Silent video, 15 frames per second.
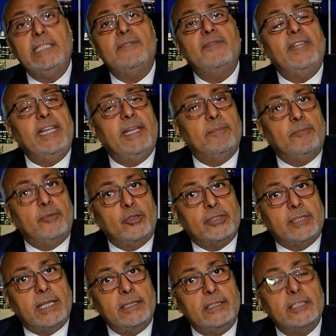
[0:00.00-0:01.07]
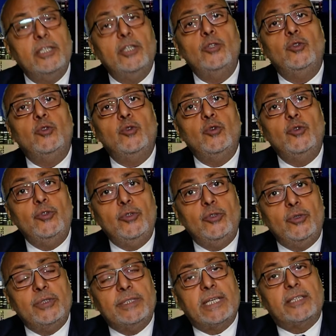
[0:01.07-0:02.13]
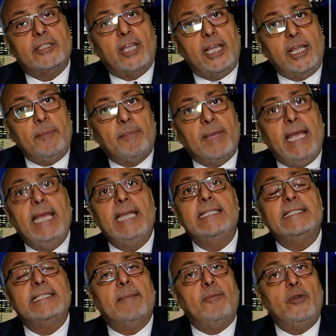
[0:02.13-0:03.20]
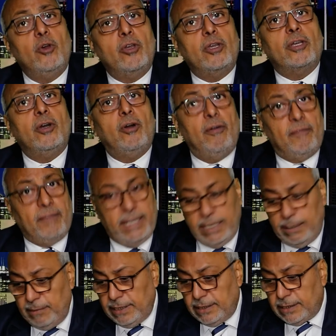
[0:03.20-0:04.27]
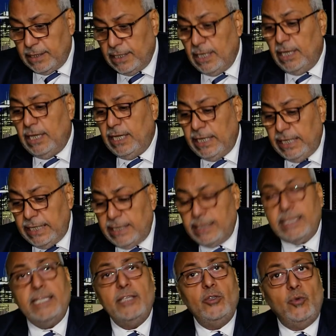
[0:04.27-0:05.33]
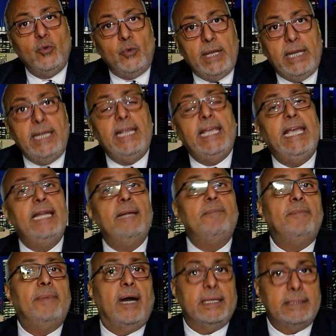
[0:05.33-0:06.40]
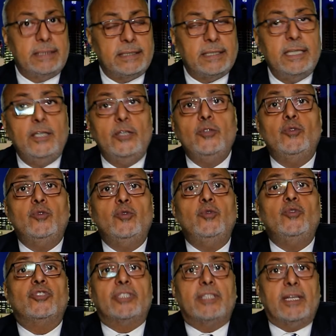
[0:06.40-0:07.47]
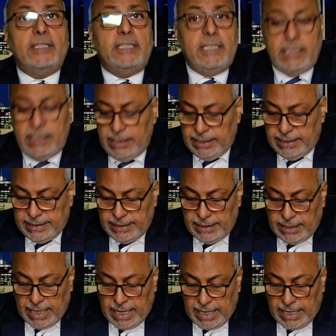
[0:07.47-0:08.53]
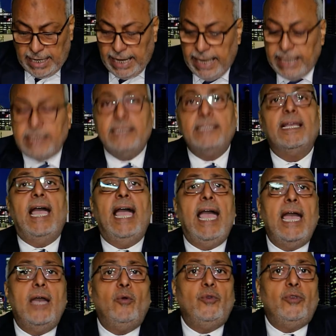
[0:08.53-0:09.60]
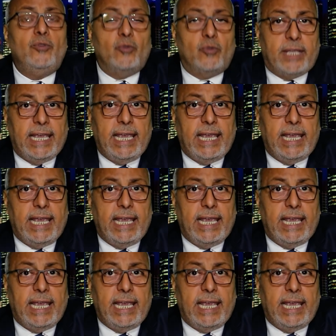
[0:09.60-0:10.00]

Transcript: is very important to know the type and the block of element. It will help us to study and how you